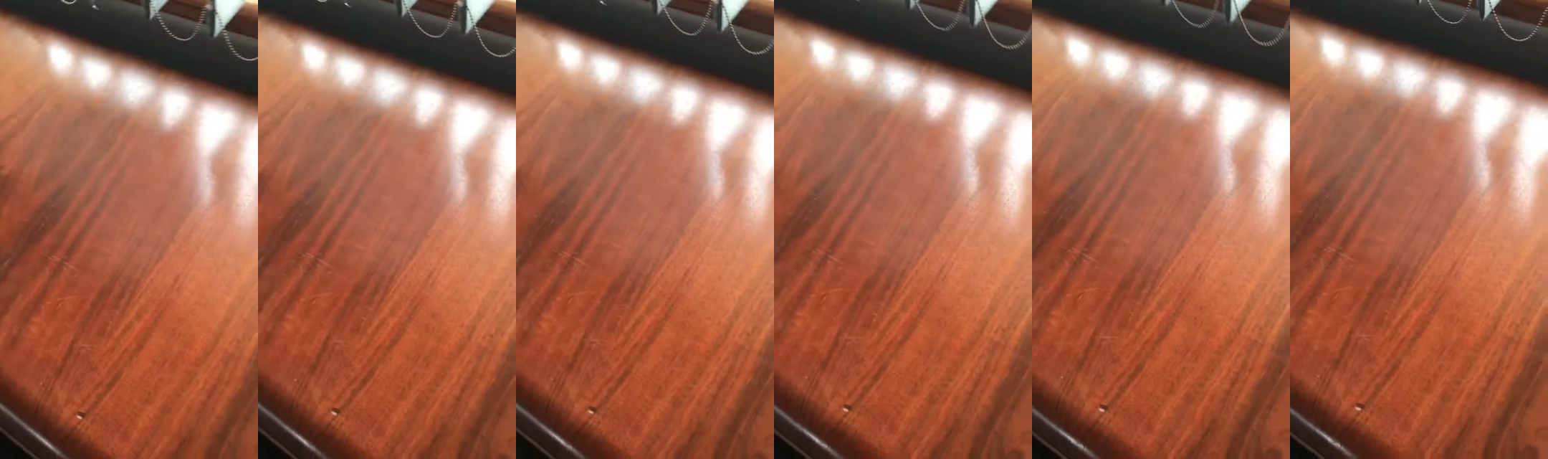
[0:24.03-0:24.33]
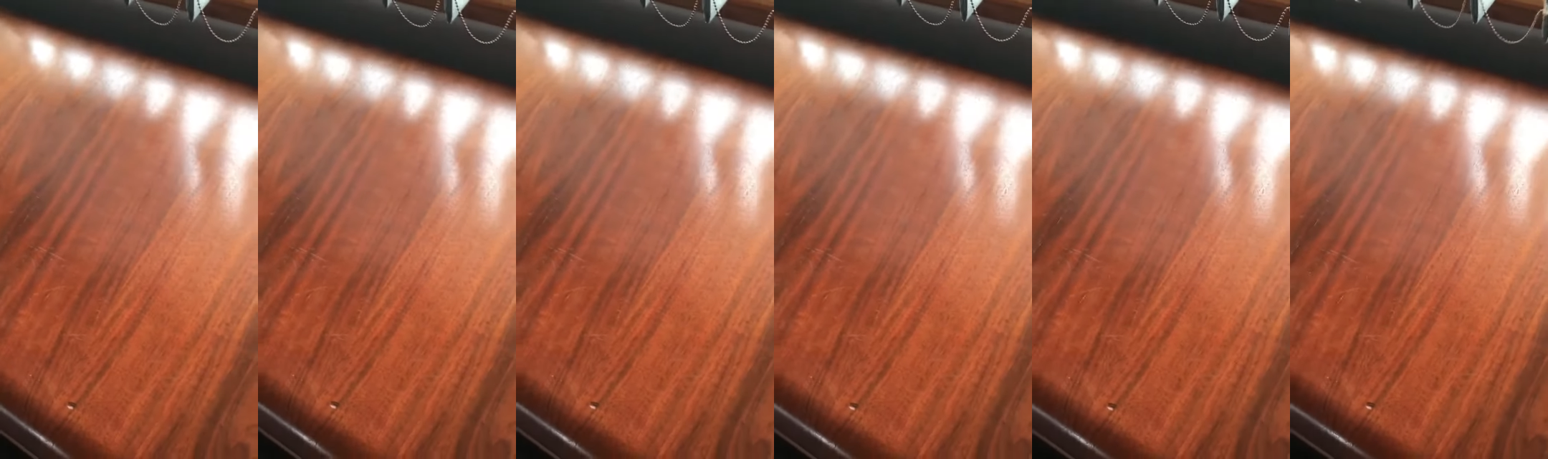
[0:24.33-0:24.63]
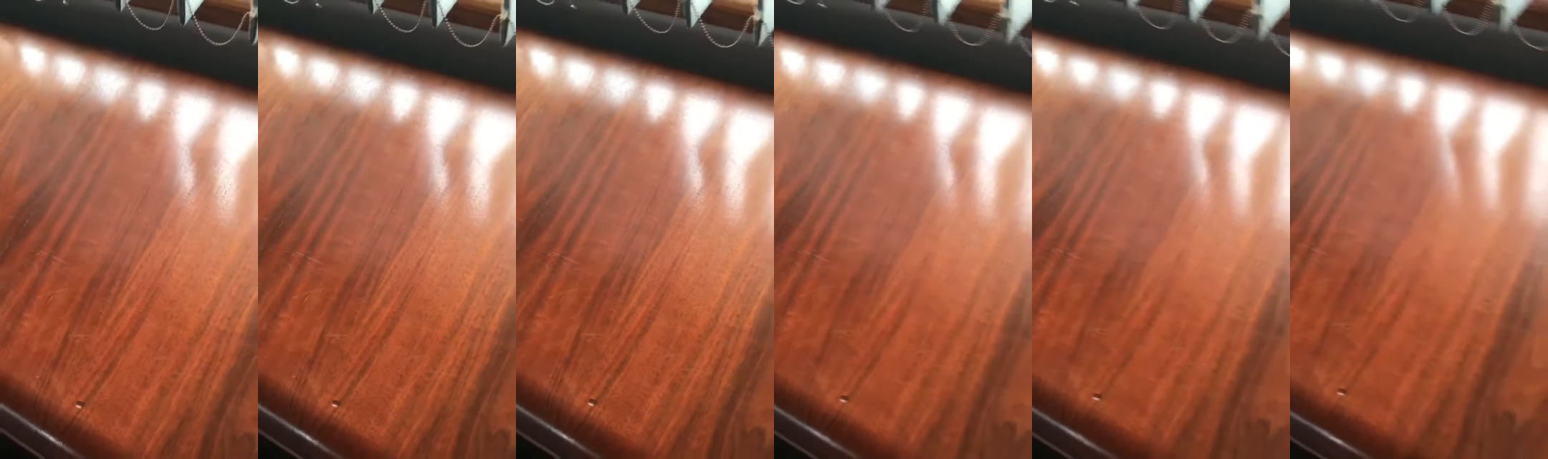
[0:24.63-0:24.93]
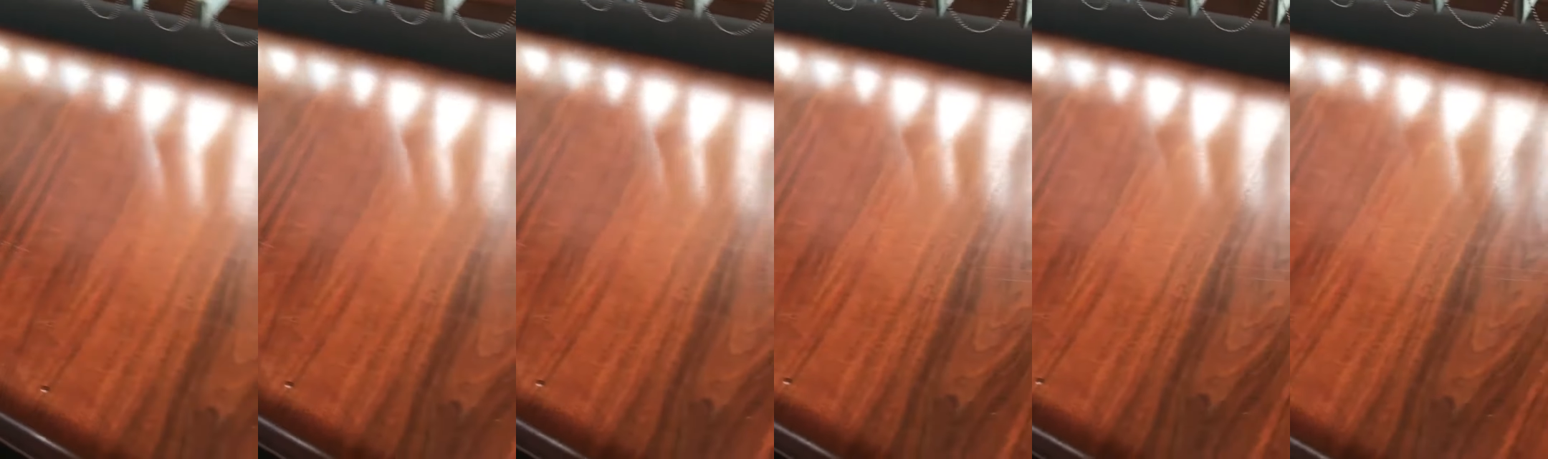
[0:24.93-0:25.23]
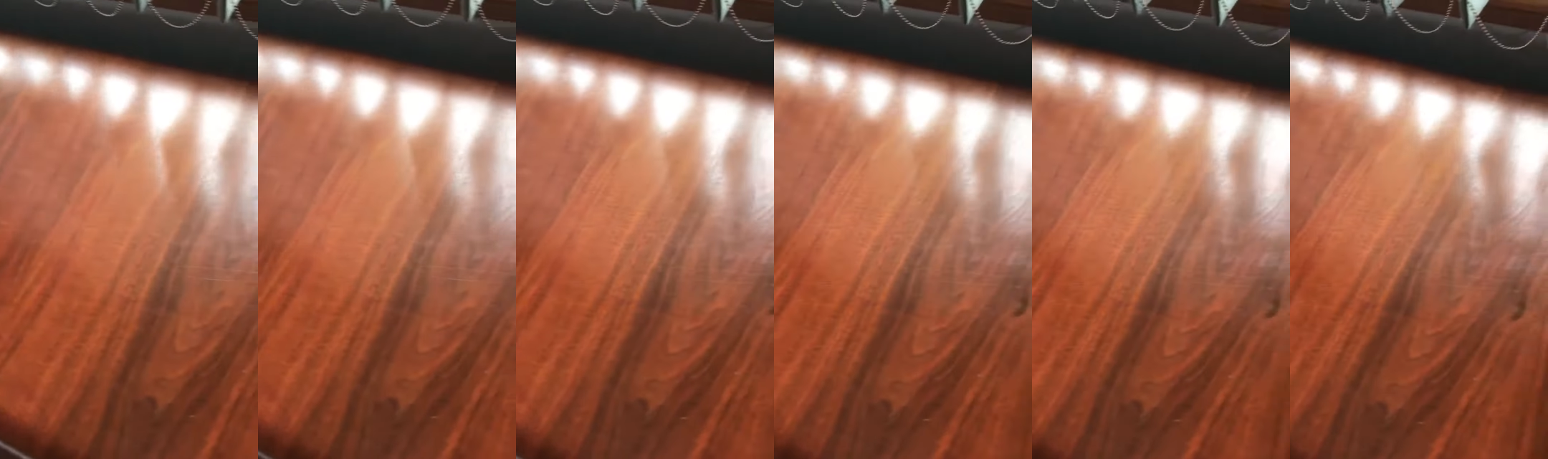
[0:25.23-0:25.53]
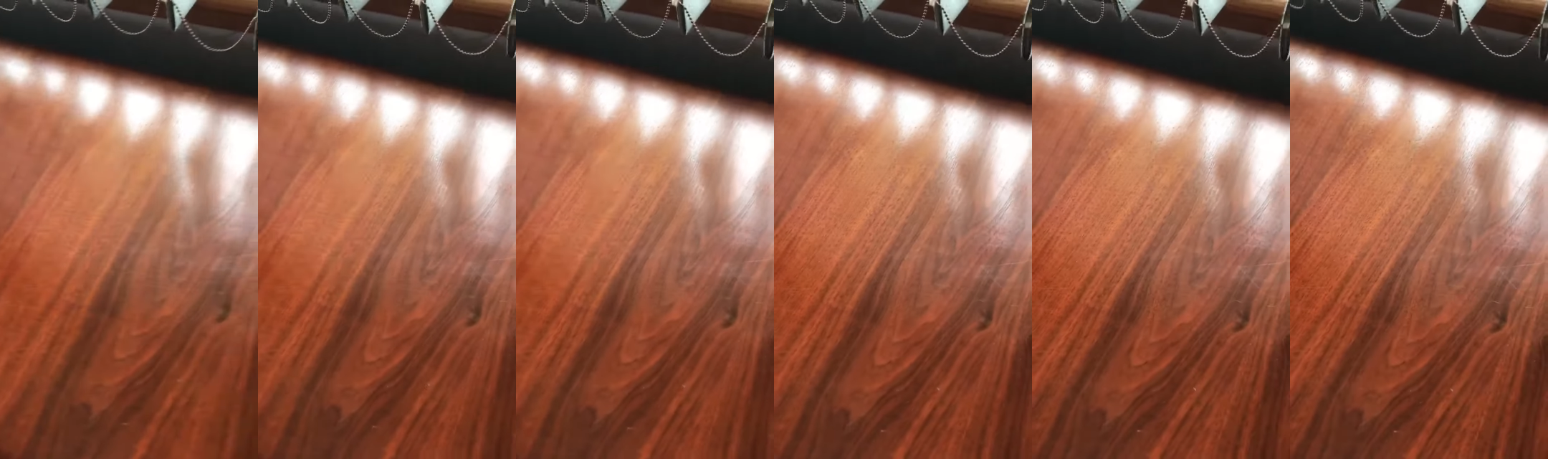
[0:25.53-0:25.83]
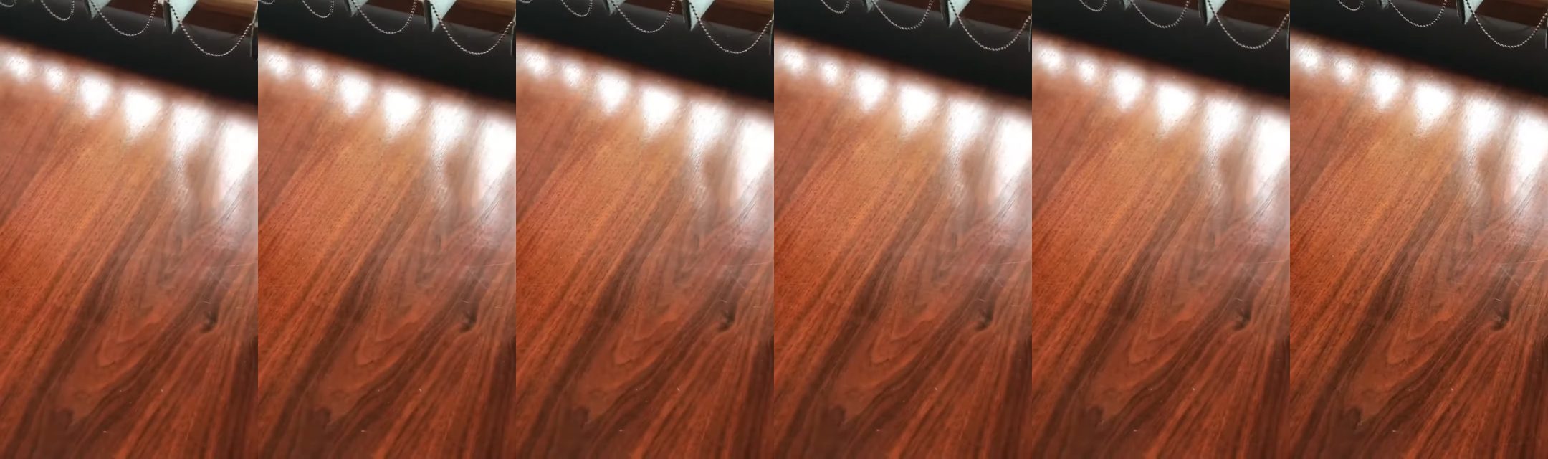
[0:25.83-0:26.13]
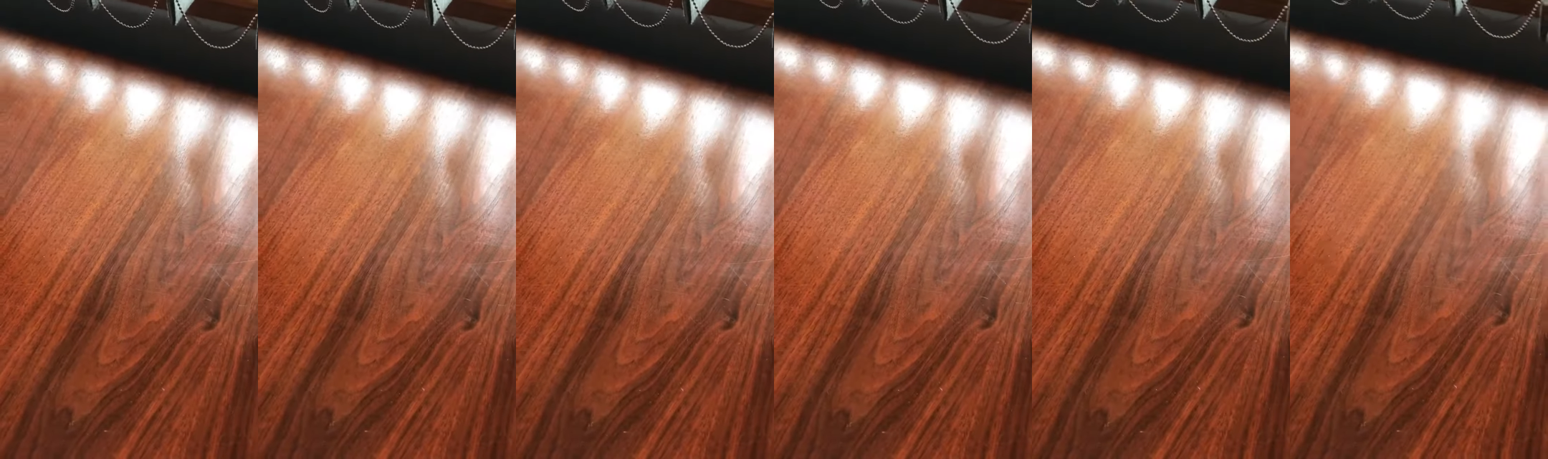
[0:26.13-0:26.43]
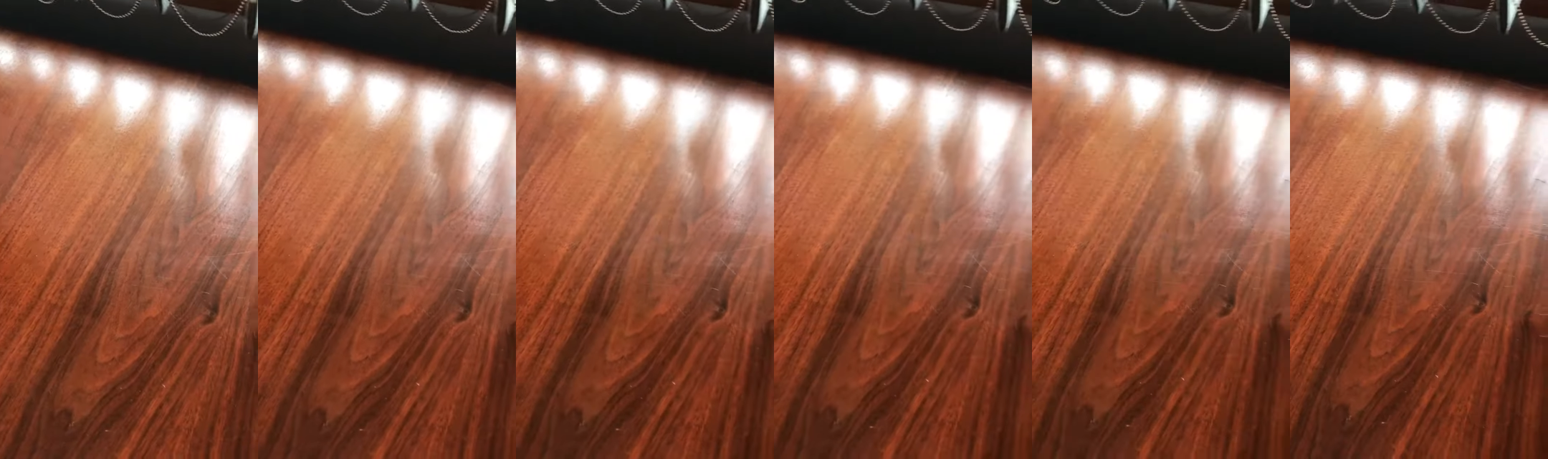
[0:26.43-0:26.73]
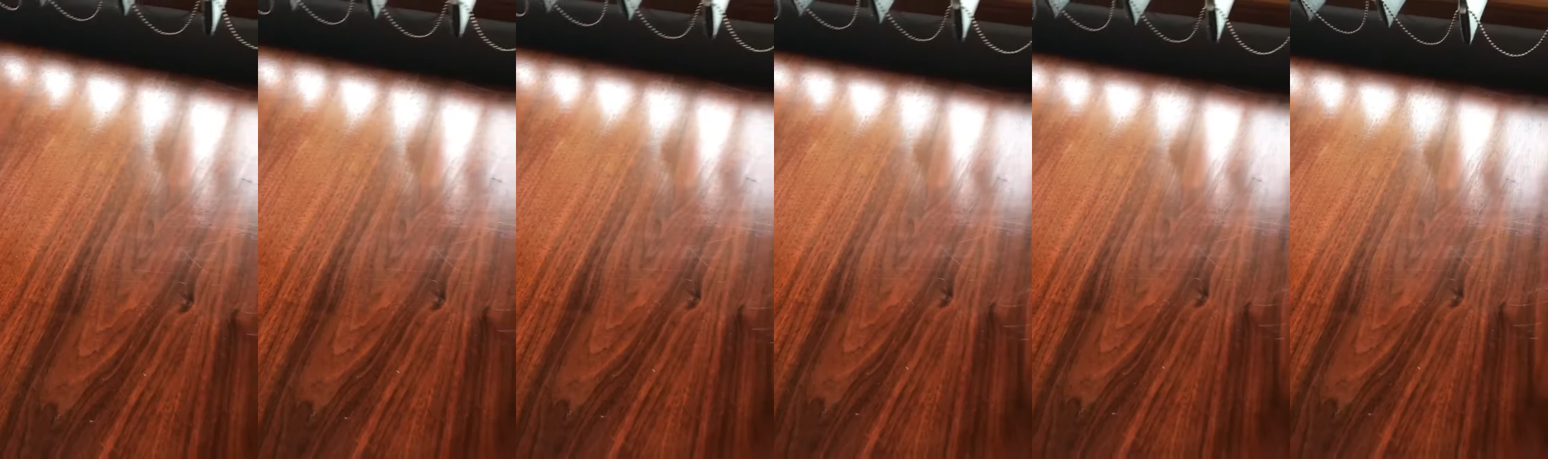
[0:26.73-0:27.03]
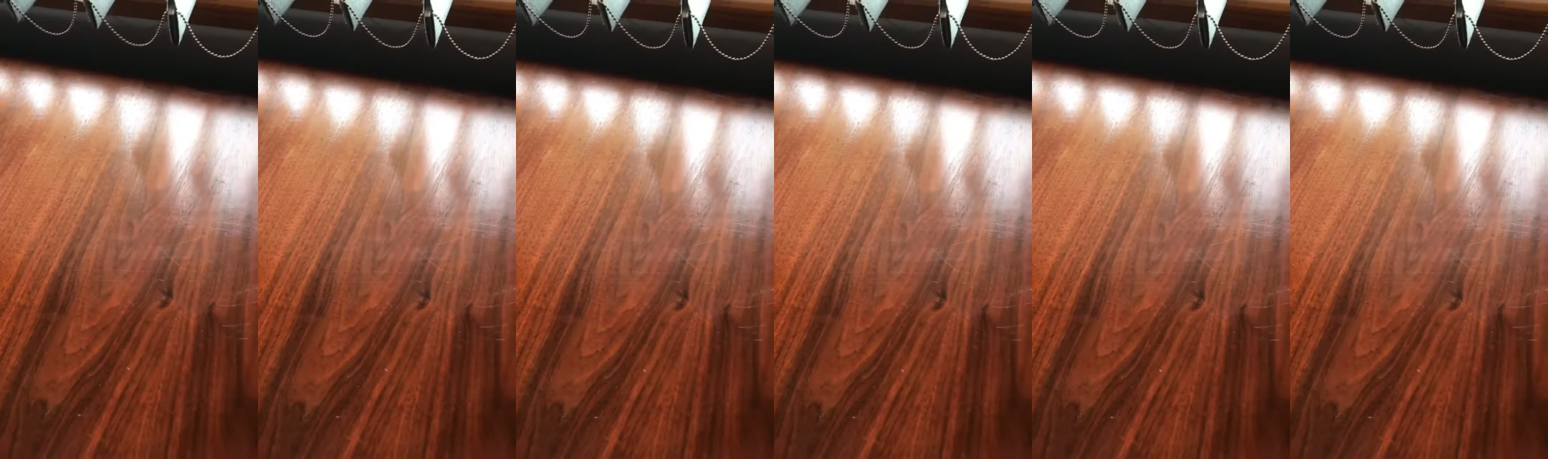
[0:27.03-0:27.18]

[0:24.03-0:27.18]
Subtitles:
No face is visible, so there are no lips to read.